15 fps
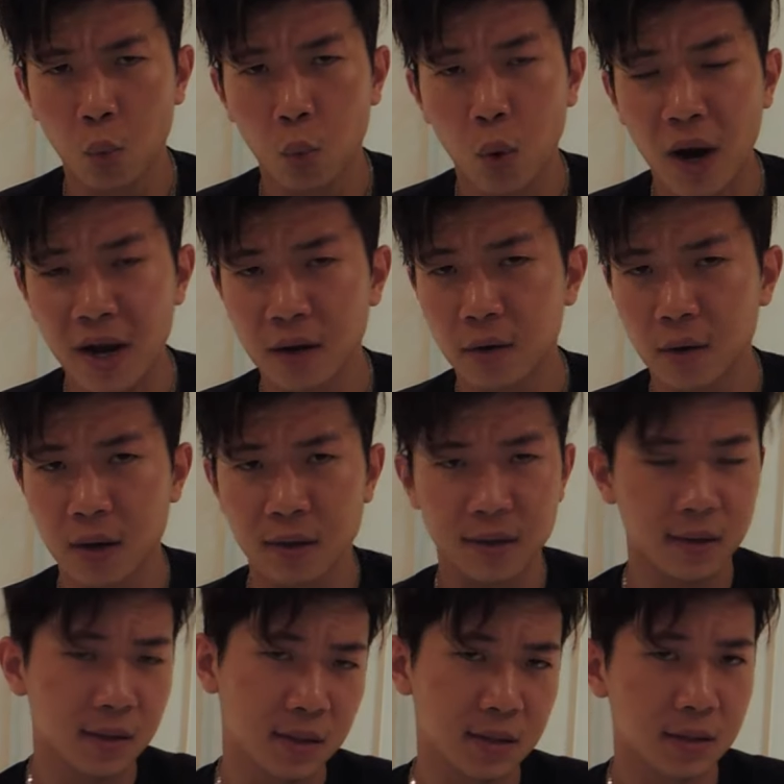why don't I
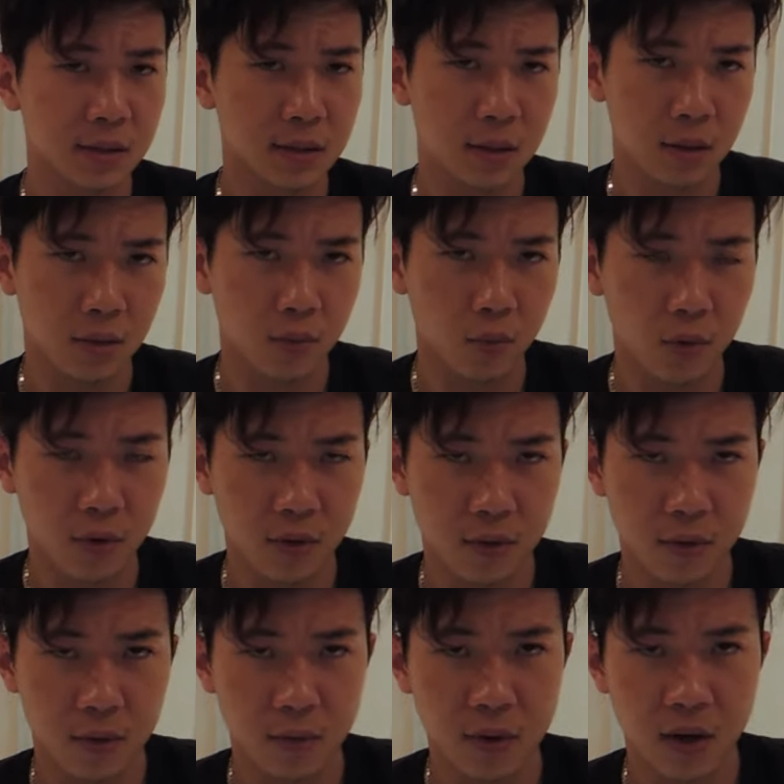think this is worth
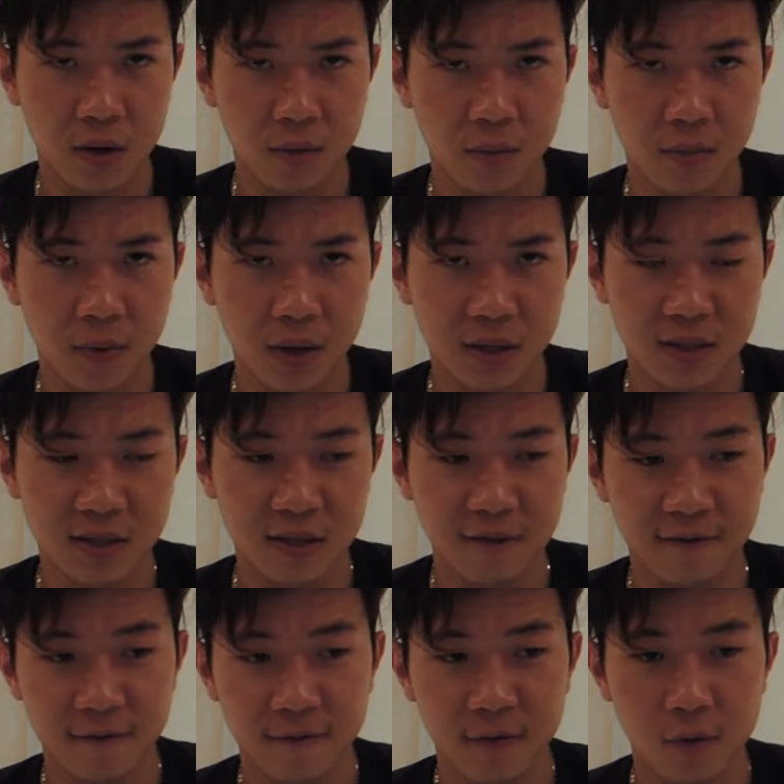300 bucks
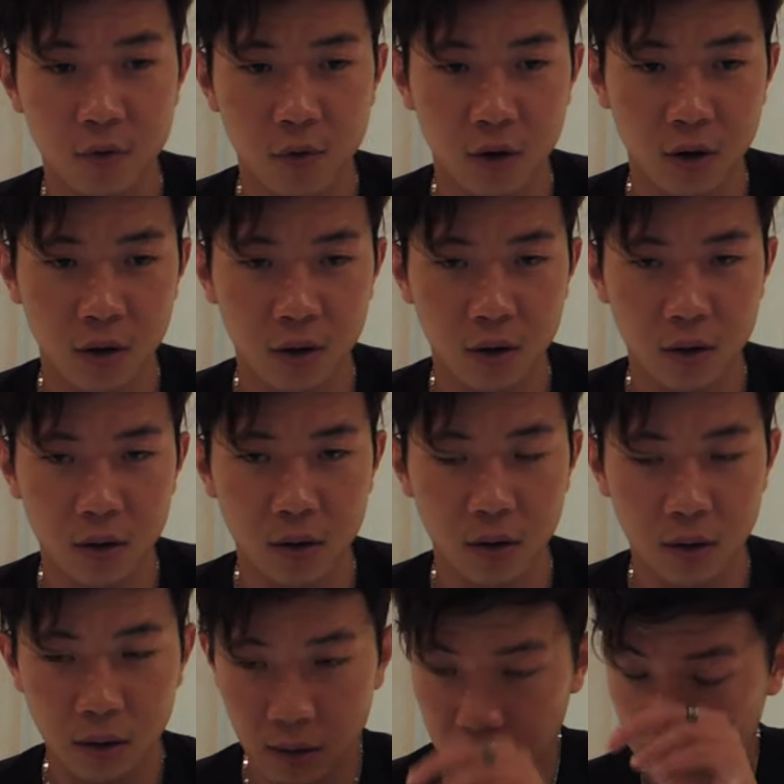if you are
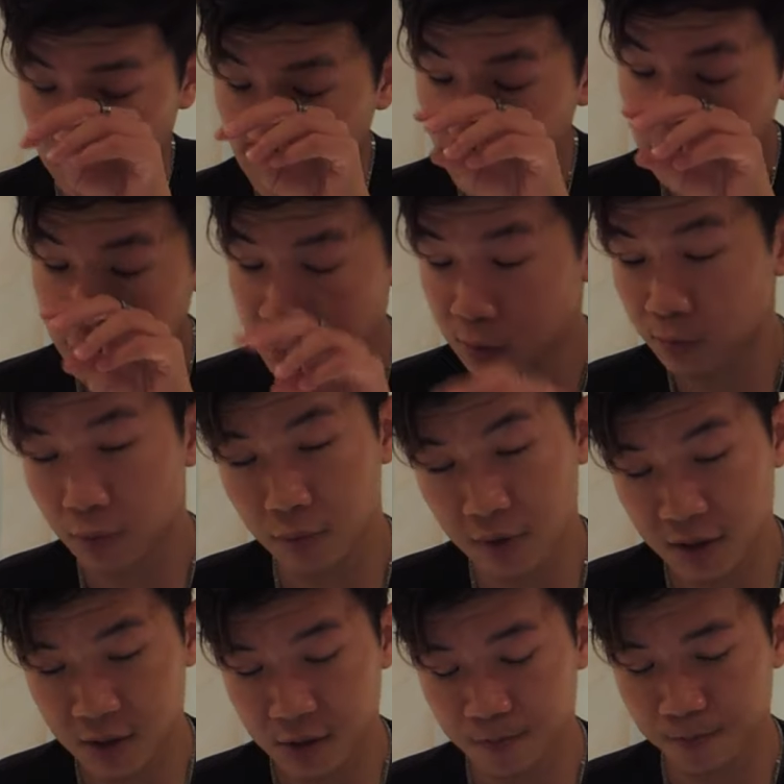like not super
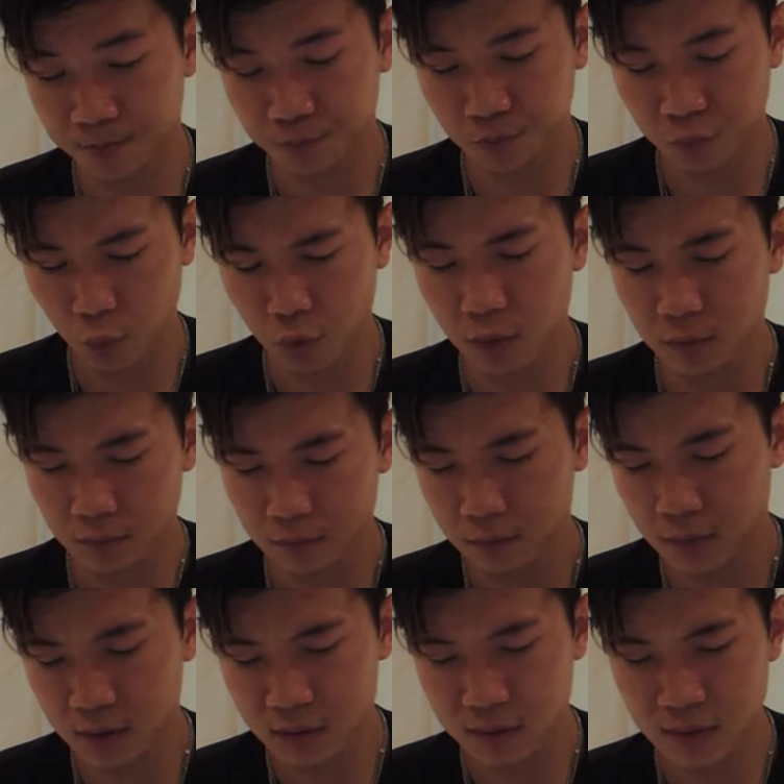rich? Well,
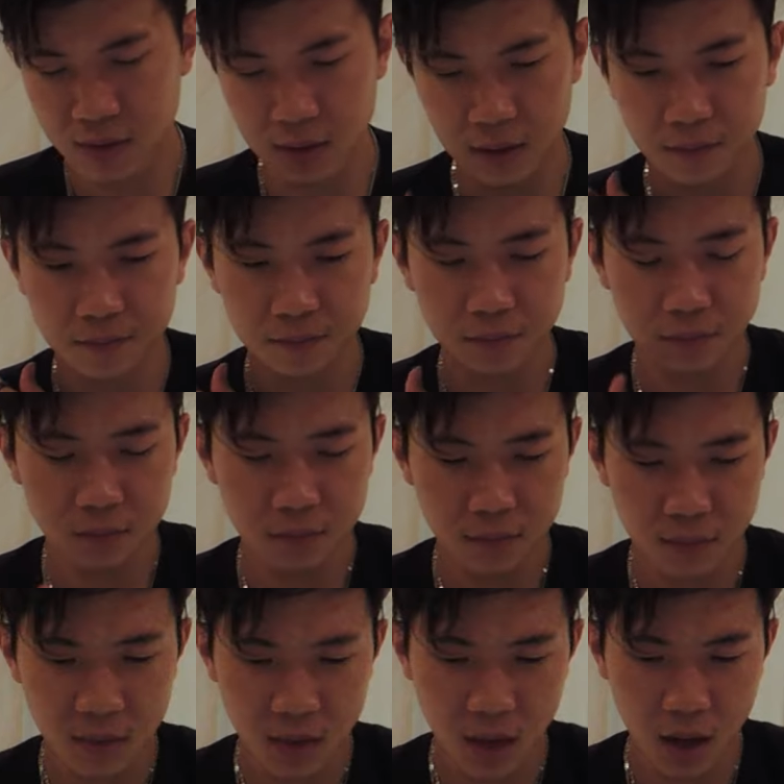here's the thing.
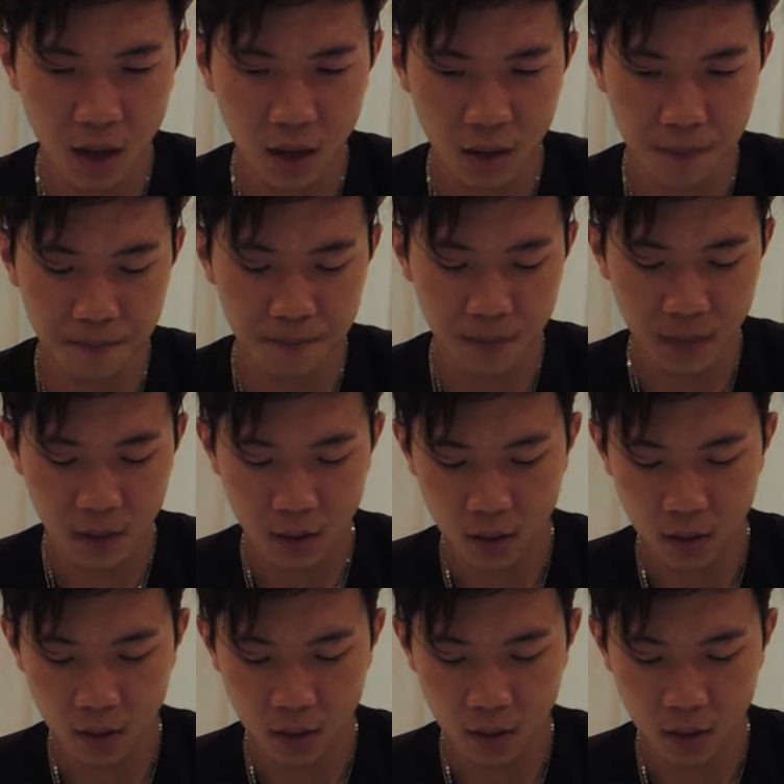And